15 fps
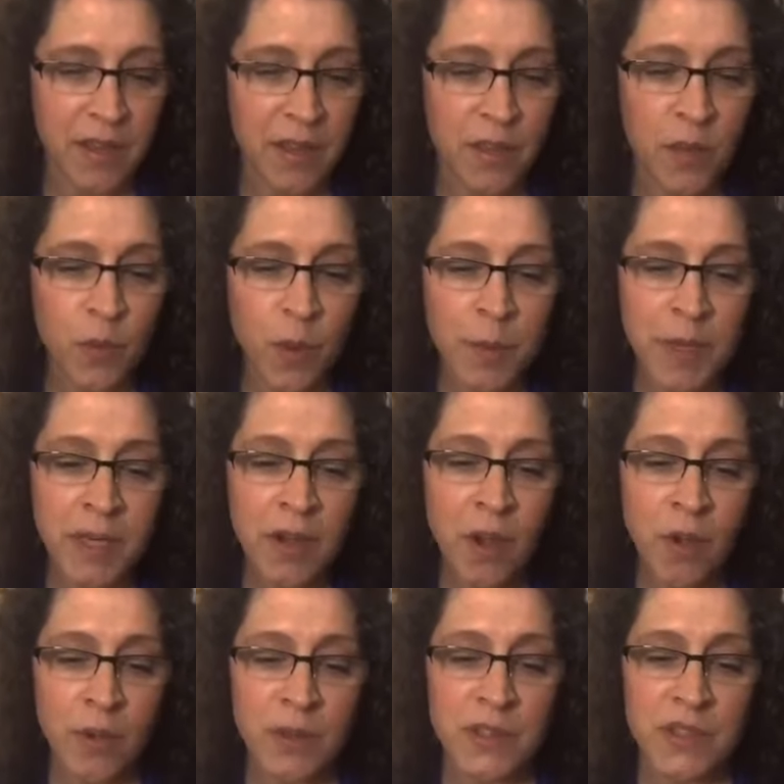The woman
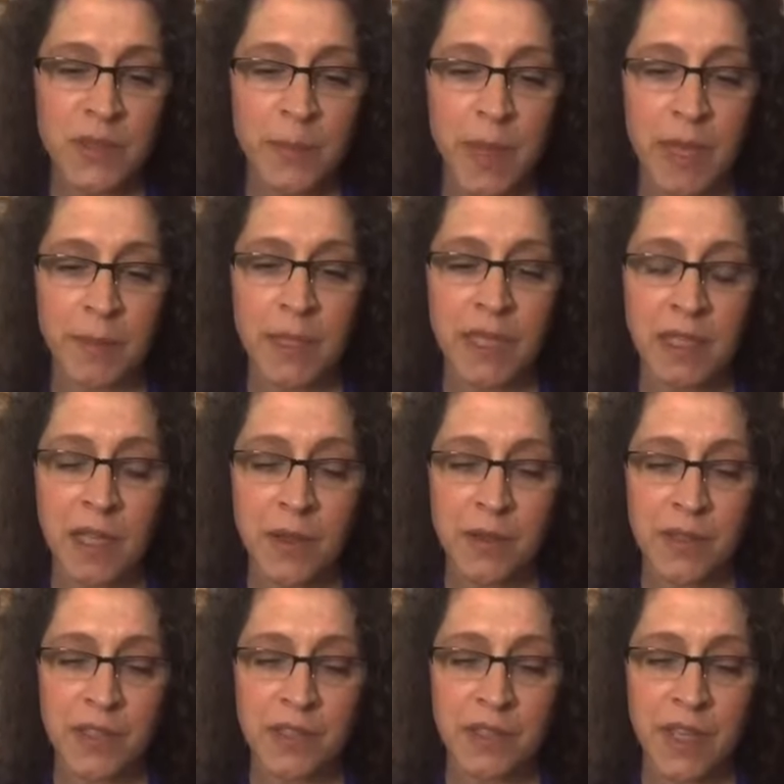holds the baby
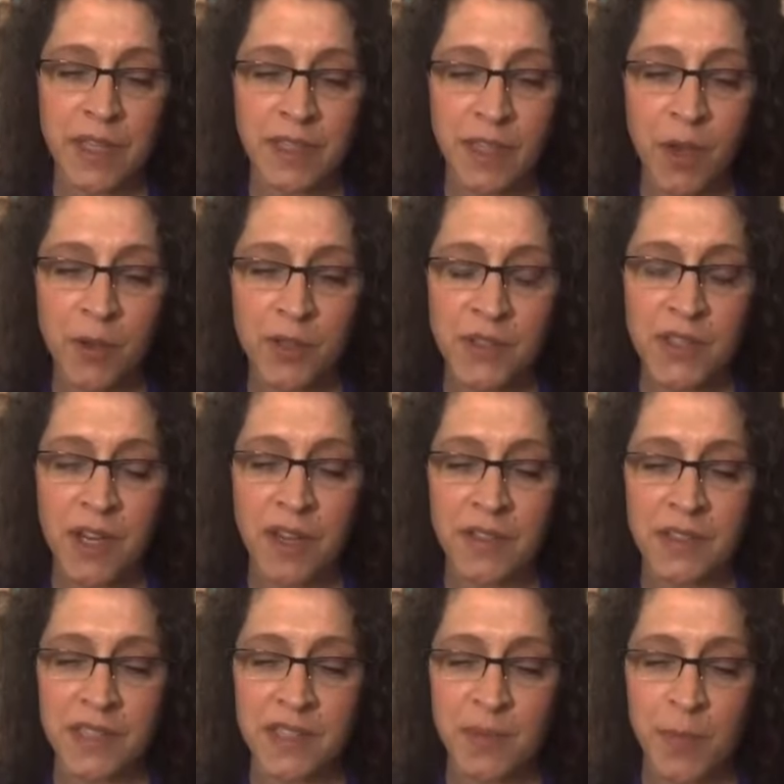close and ghost
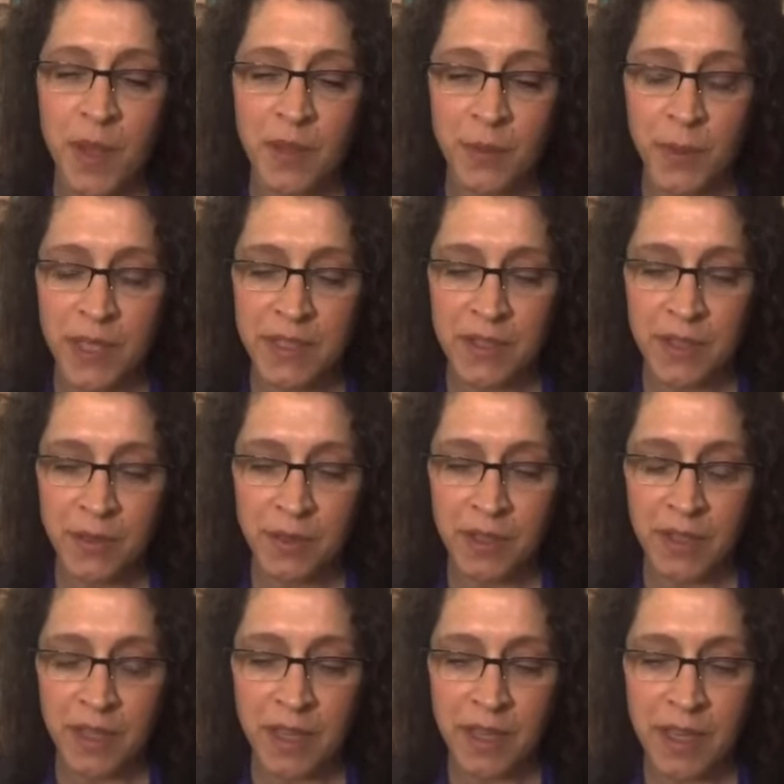dances by the window.
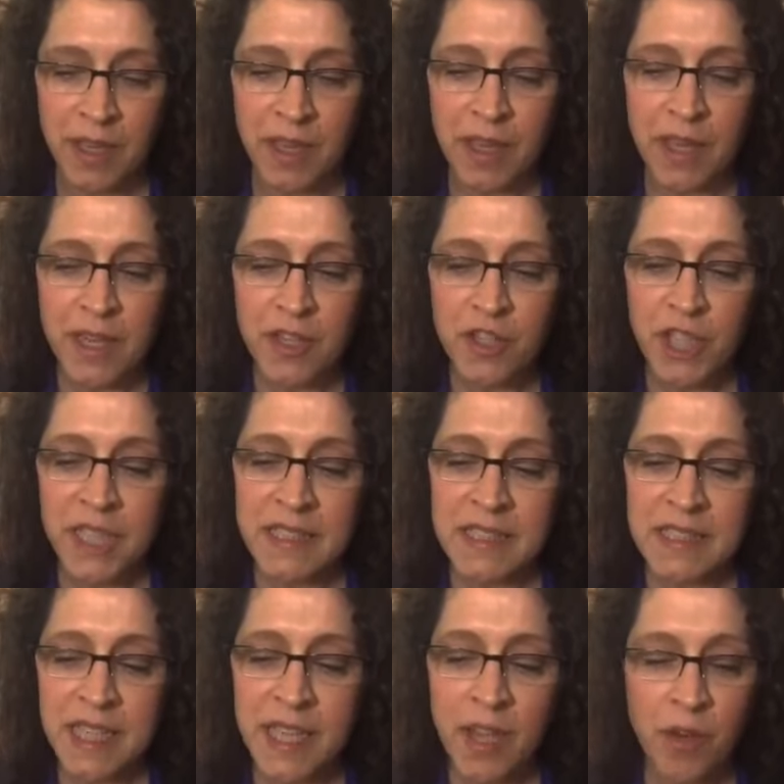She can
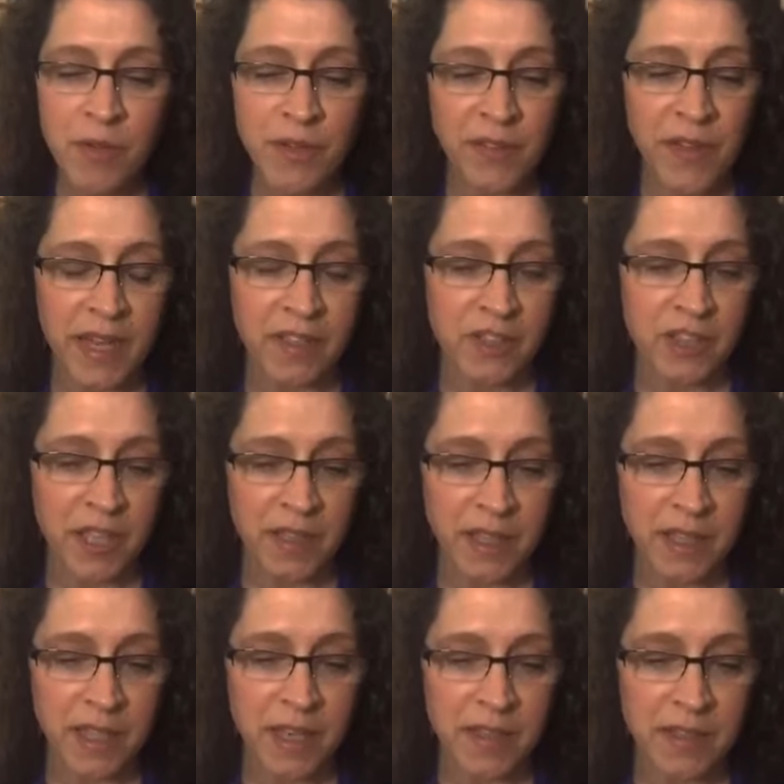see her reflection in the
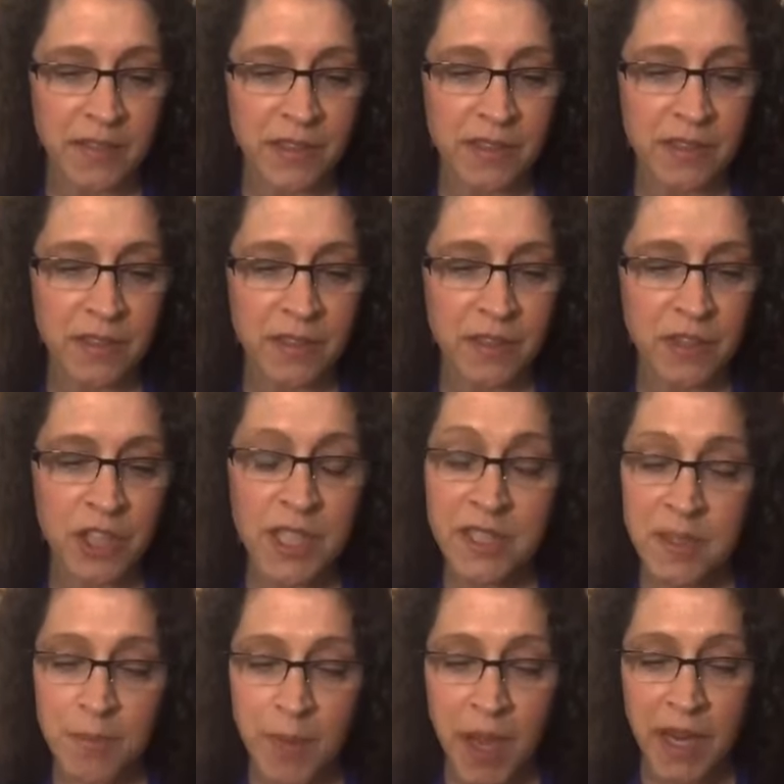glass. She
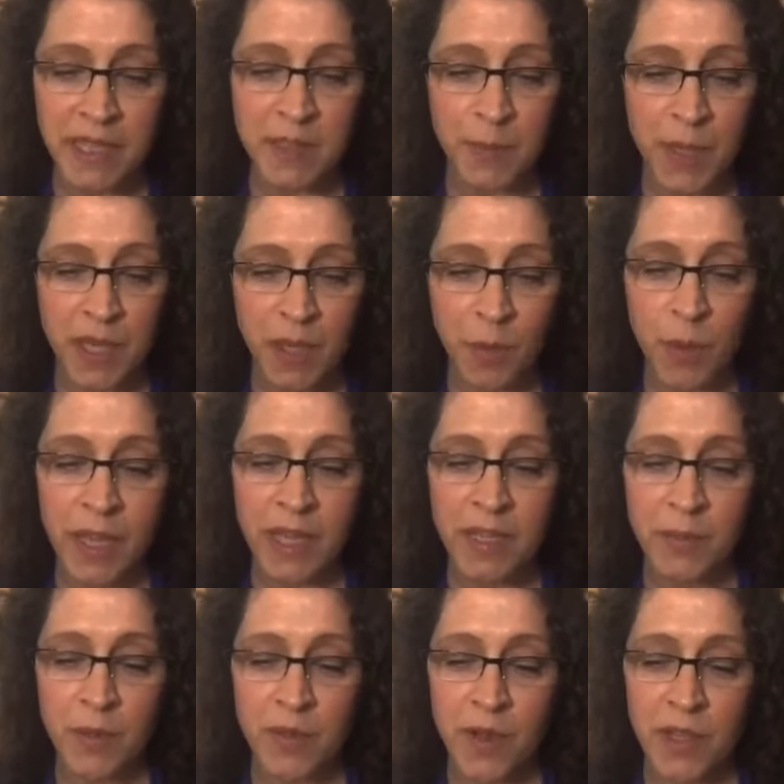doesn't mind being
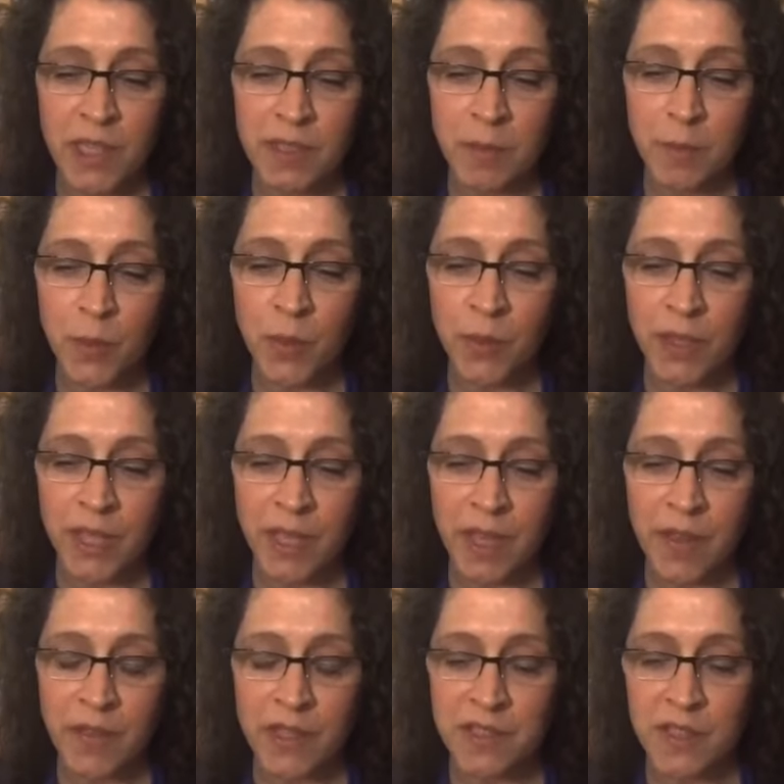awake with her little boy
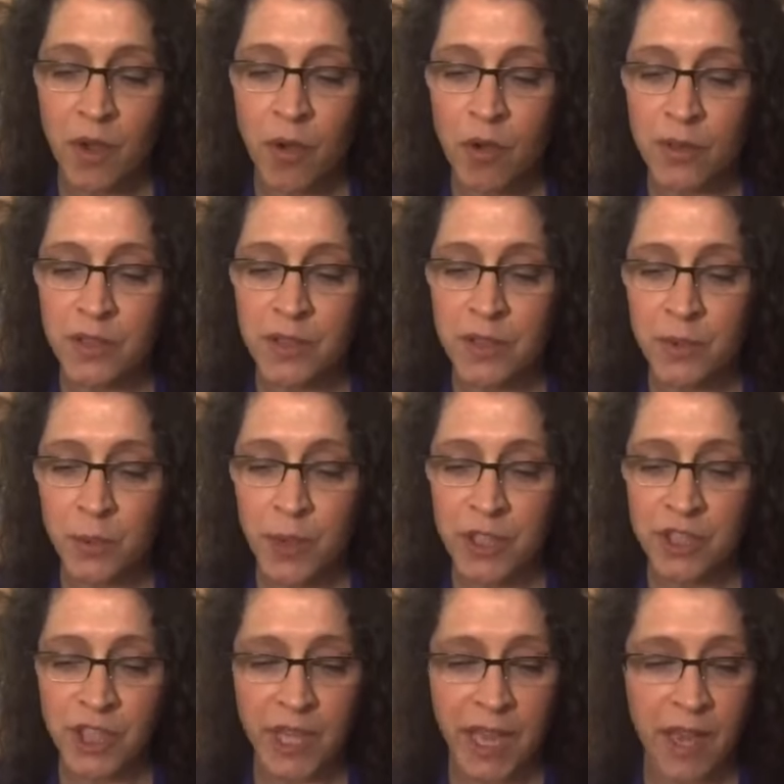at this odd,
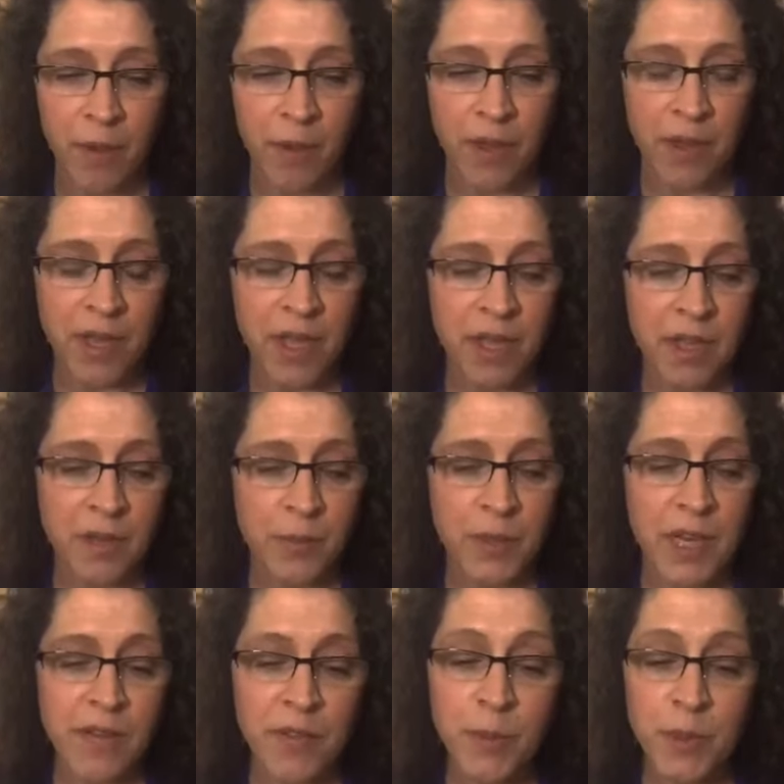witchy hour
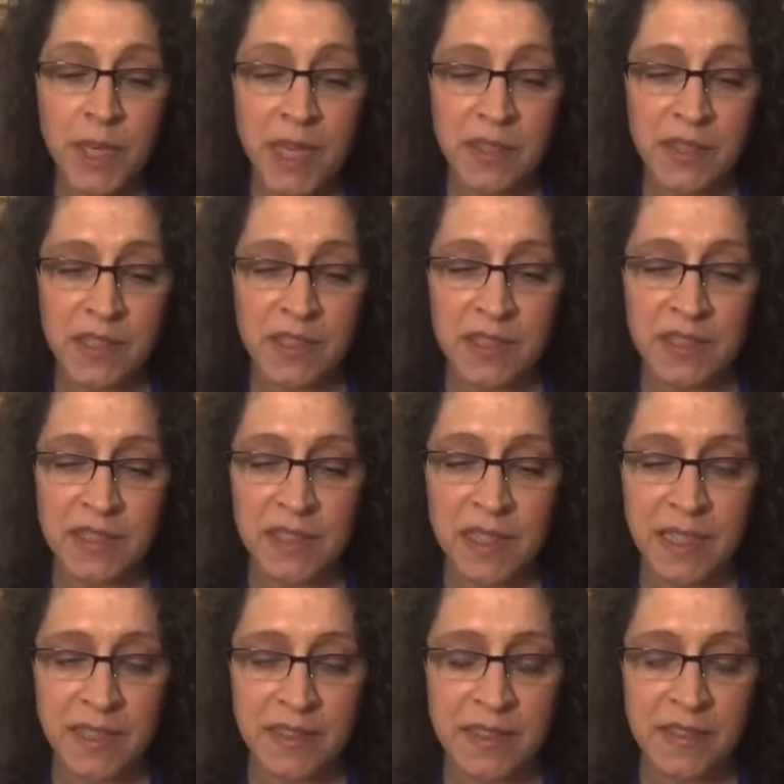when everyone else
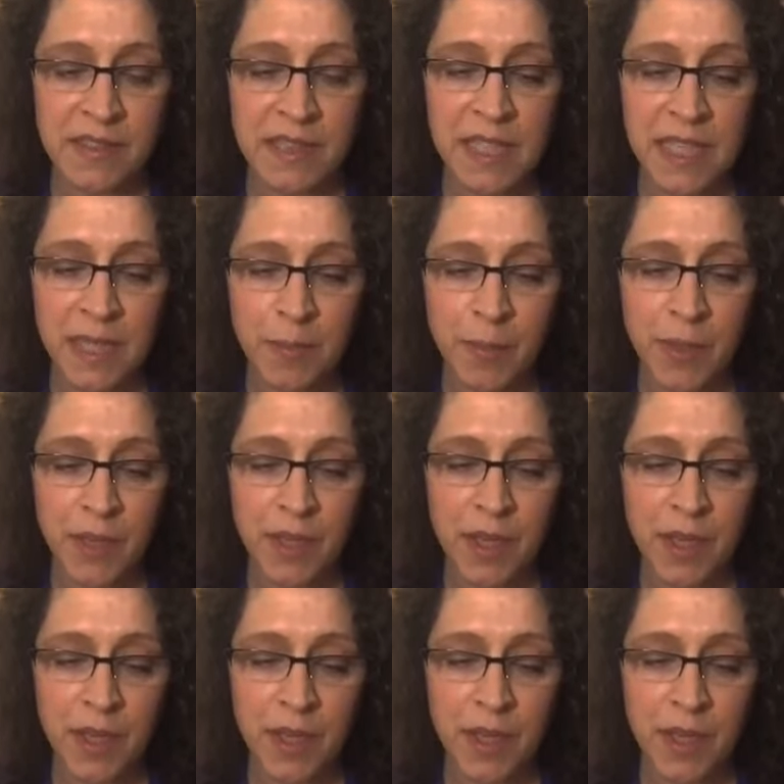is asleep.